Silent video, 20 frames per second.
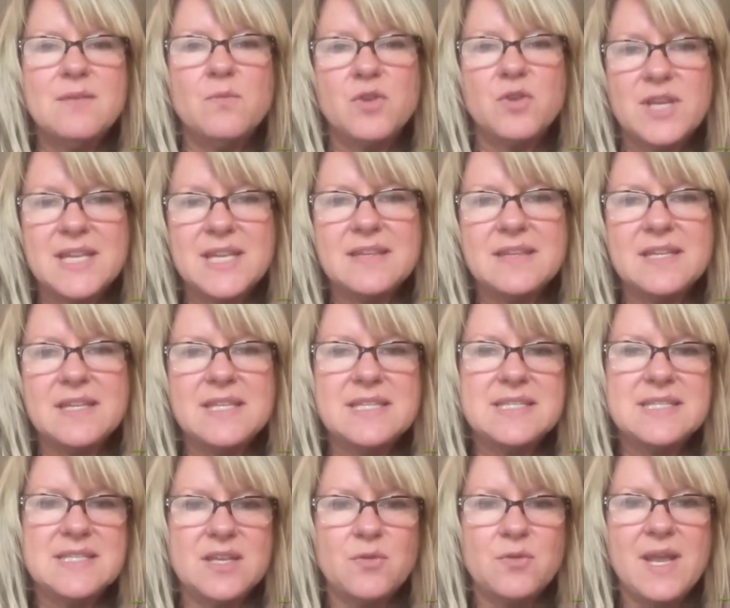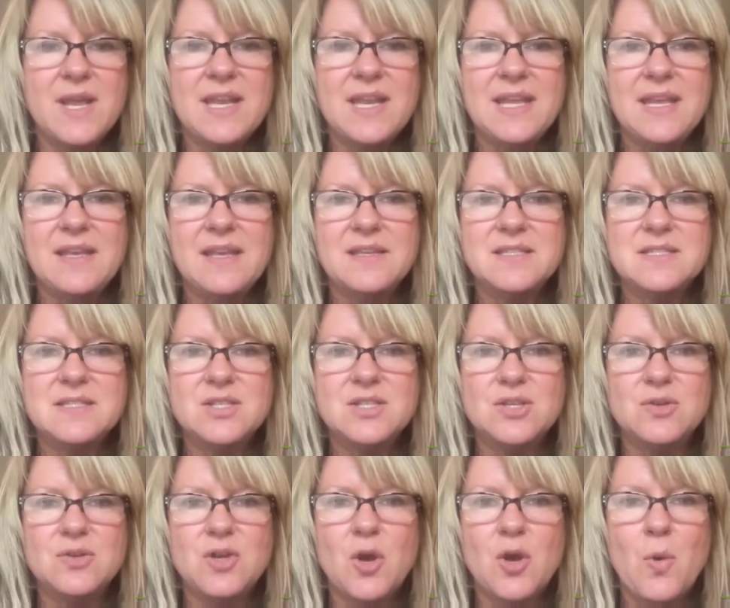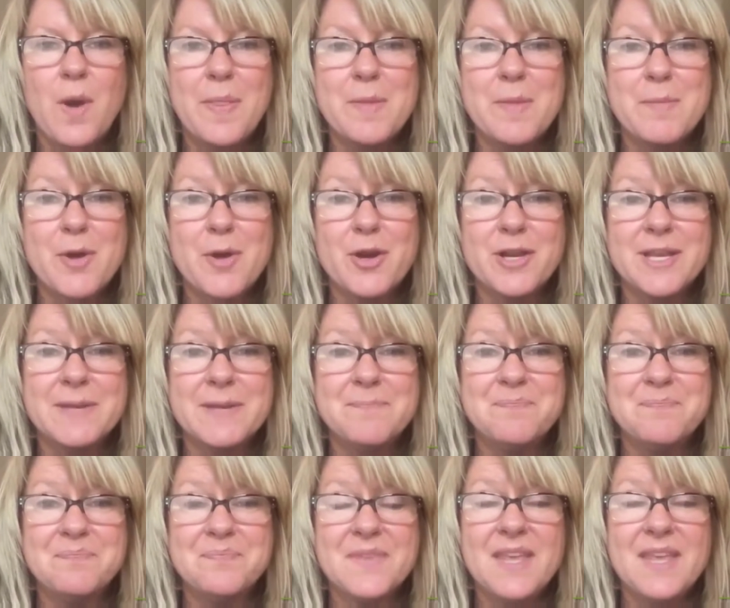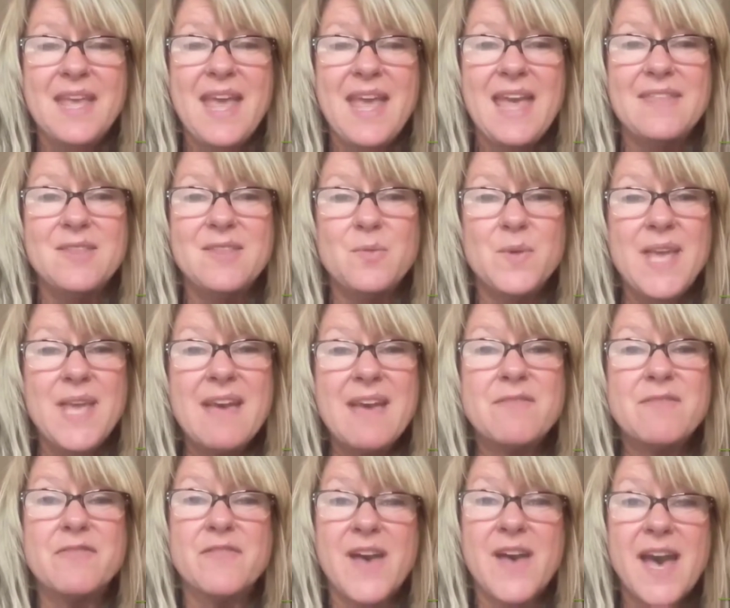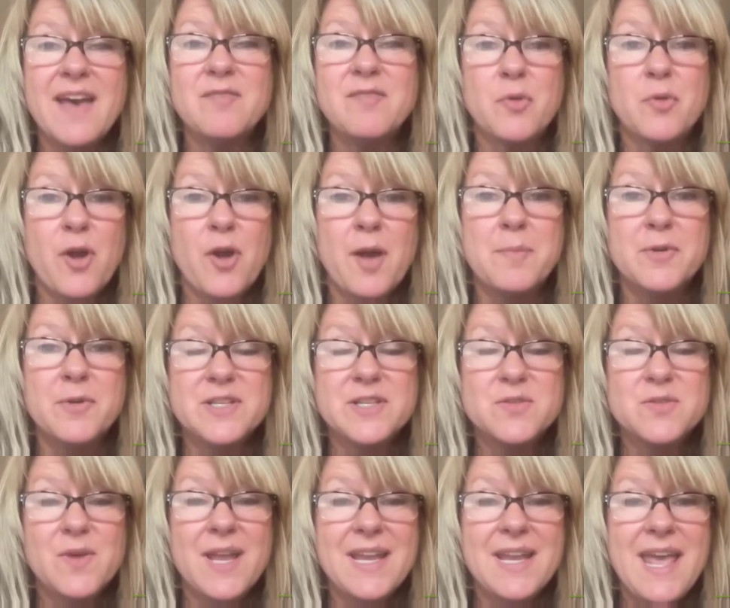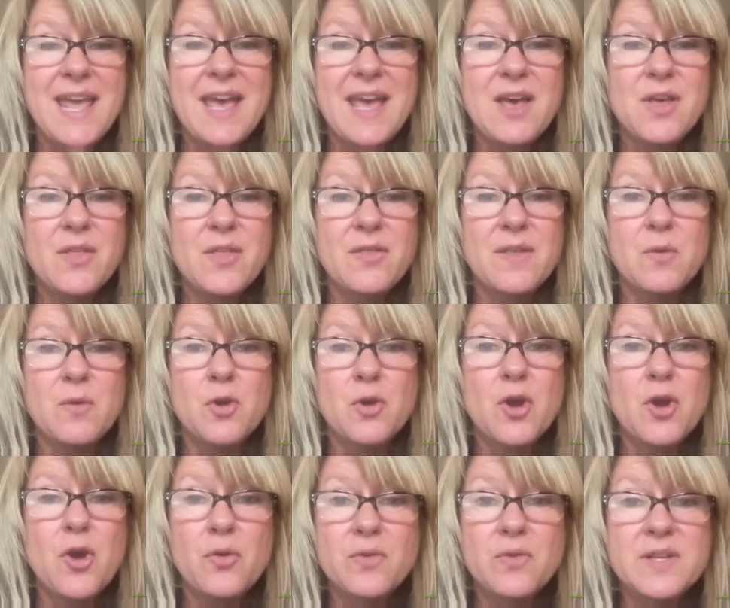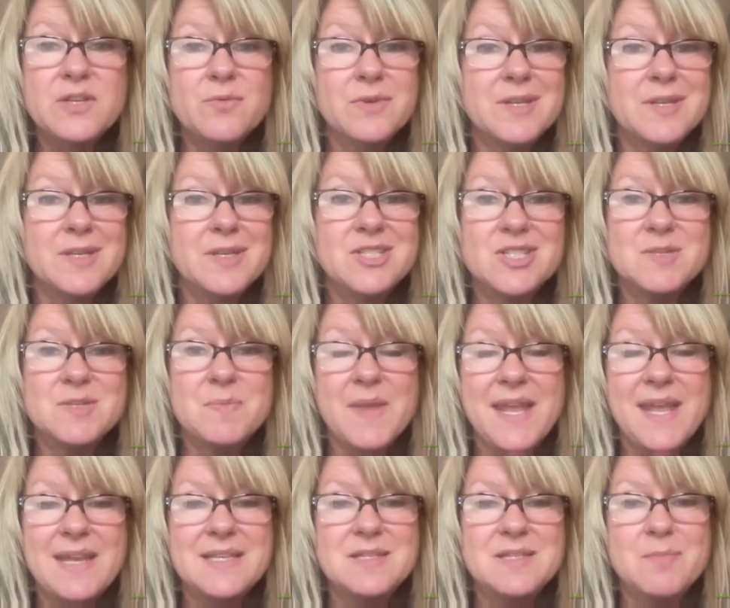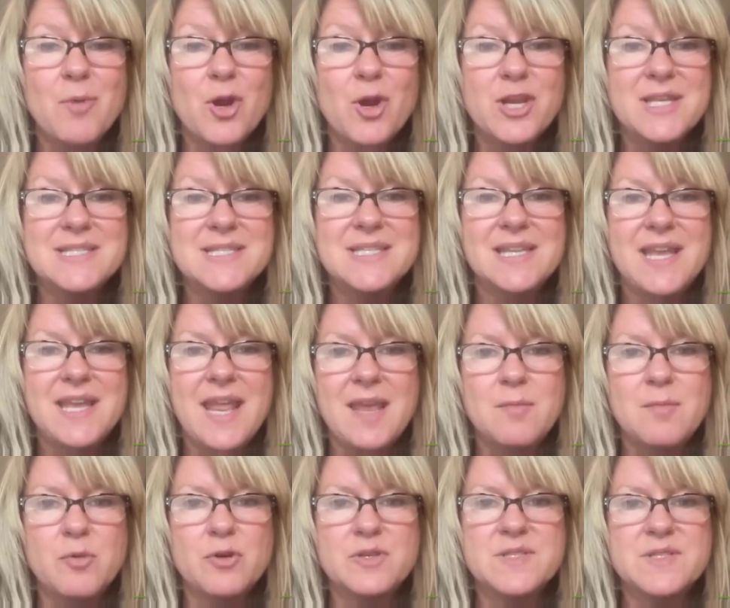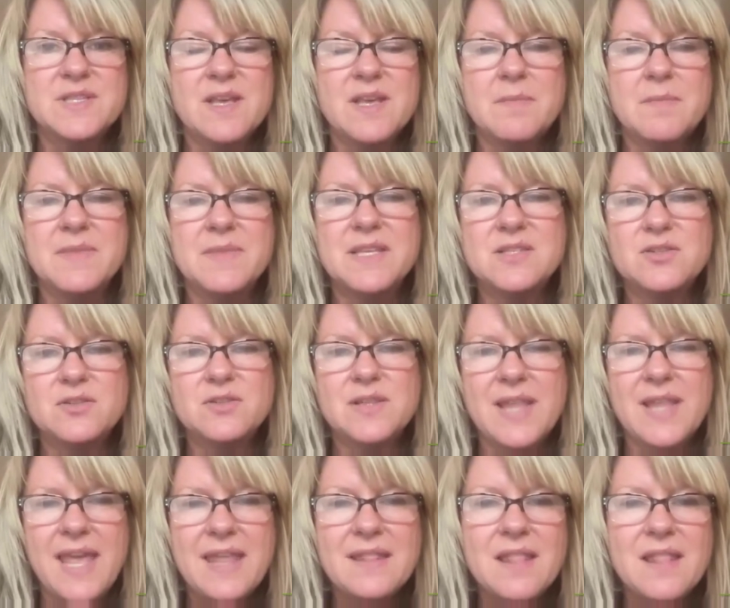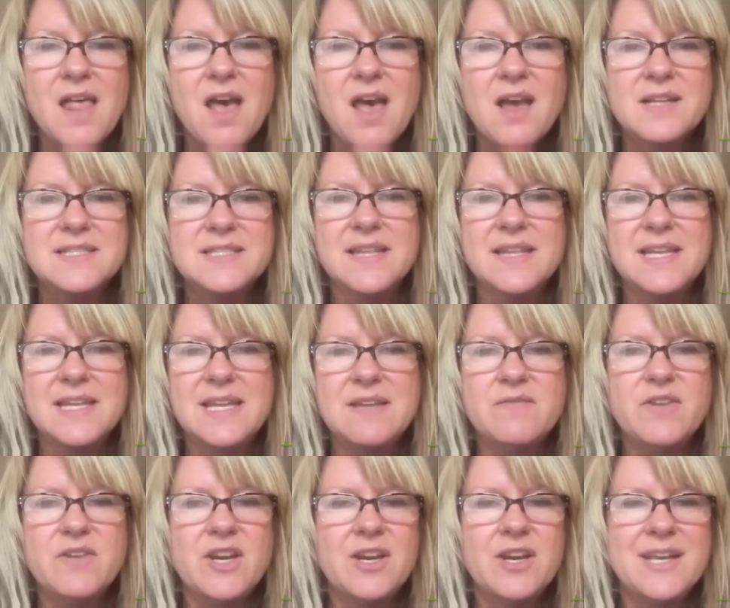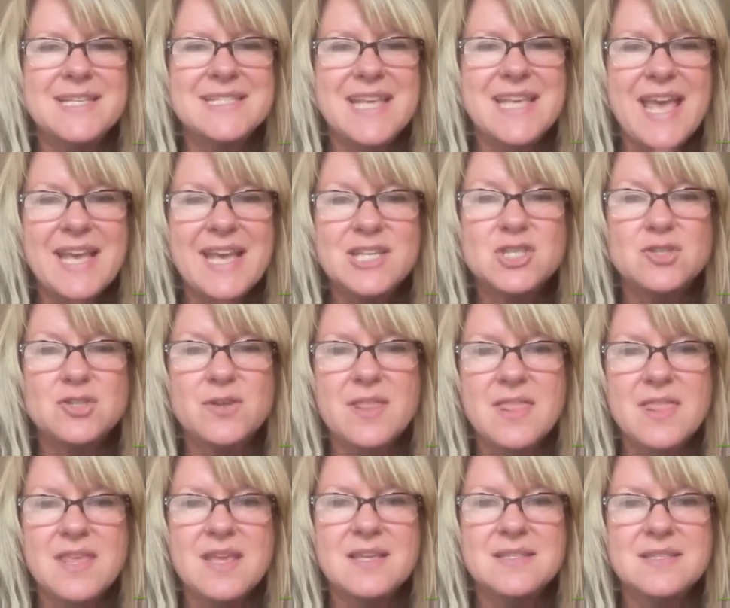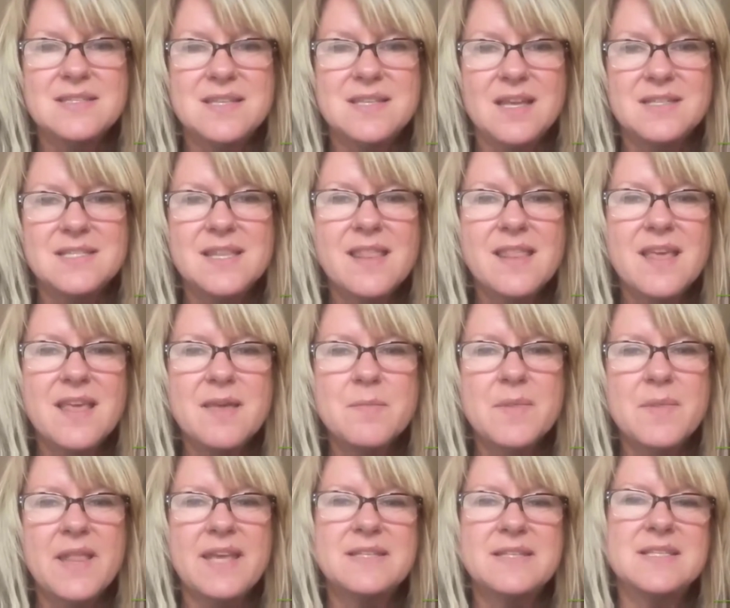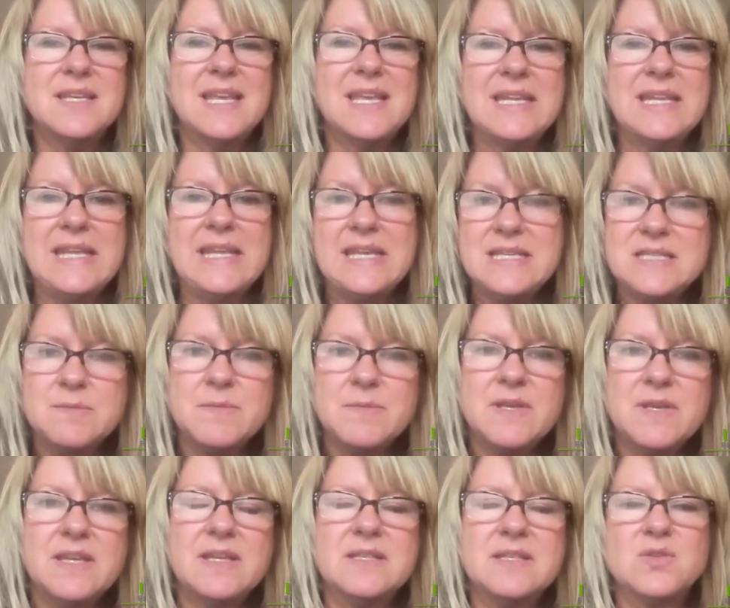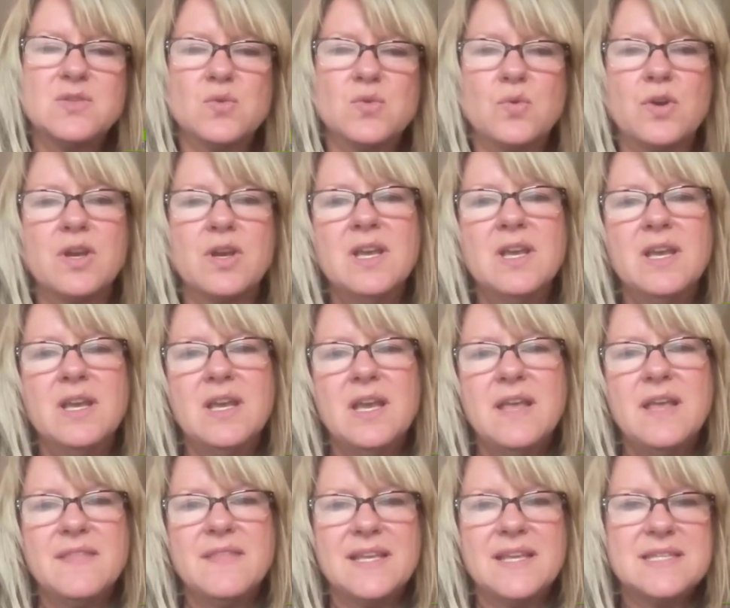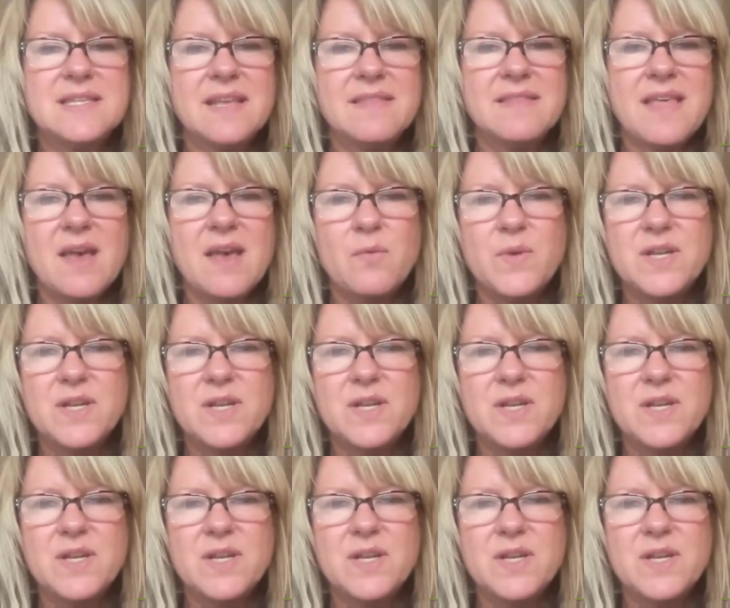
getting the listing ready to go on the market. And then we have 5 properties right now that we're only really just planning to market to neighbors. These are landlocked, and they need various extra things done to them, like to get easements or things like that. We